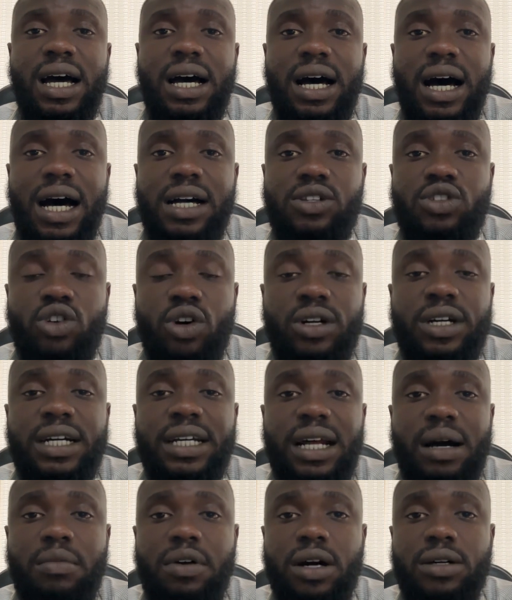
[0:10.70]
are
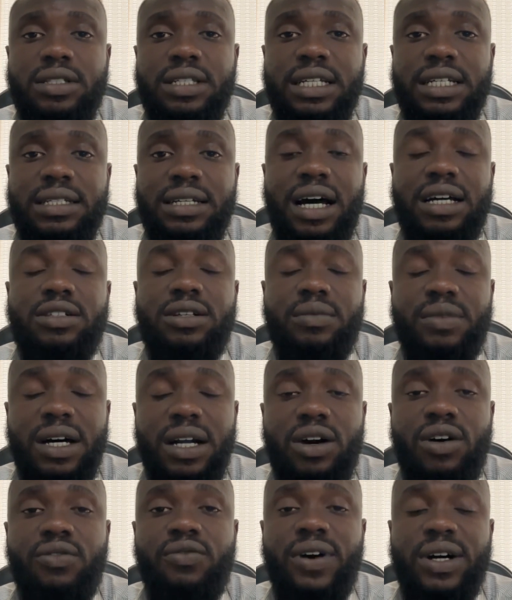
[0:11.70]
talking about it. As a
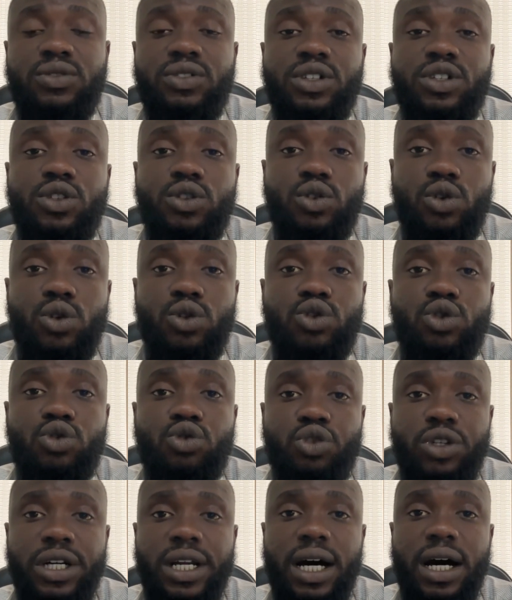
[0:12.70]
matter of fact, when you go to
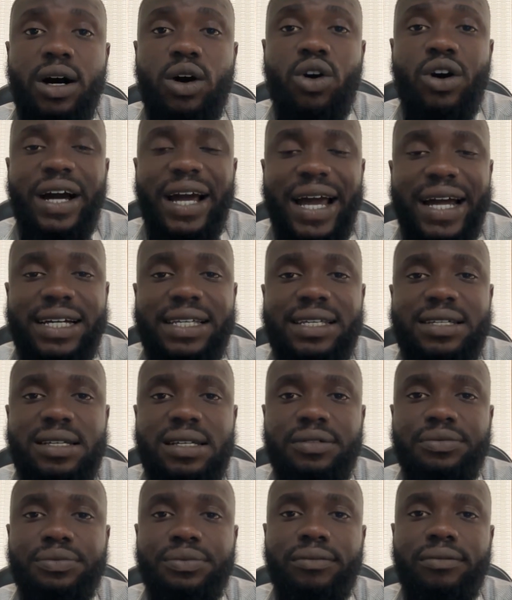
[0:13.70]
Twitter or X,
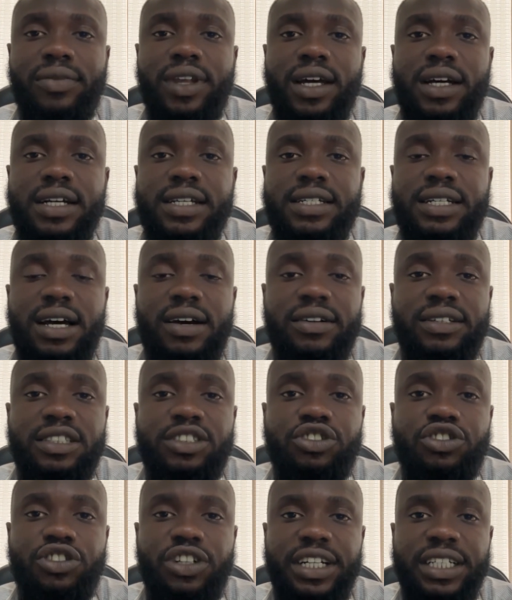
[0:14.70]
it's currently
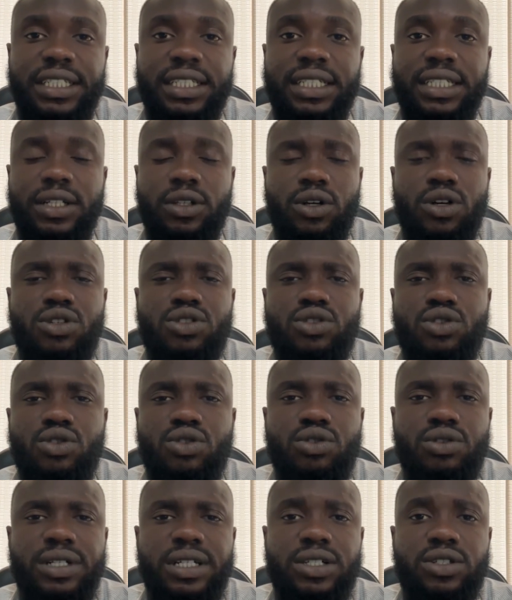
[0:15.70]
trending, and
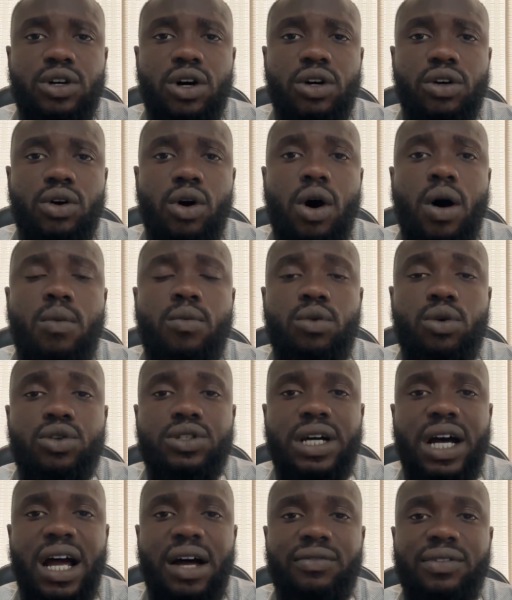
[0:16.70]
also he's on
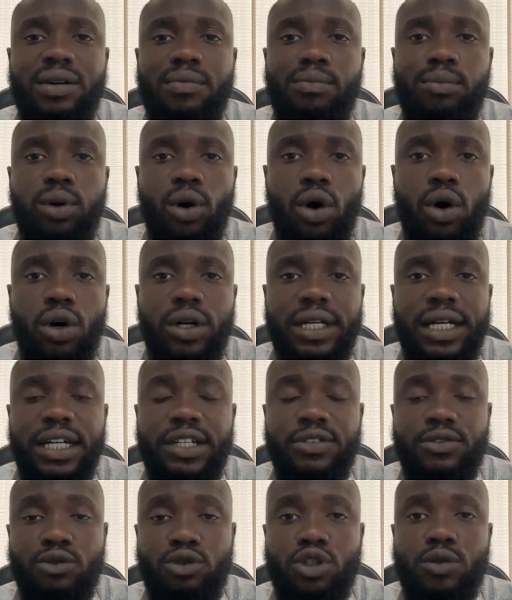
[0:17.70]
almost every blog
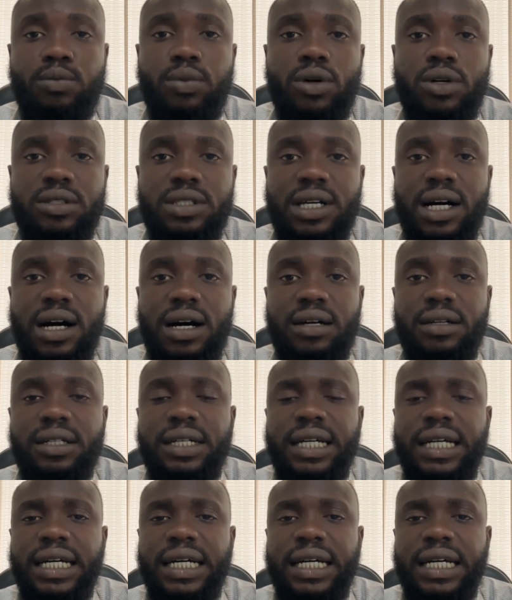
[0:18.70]
and news portal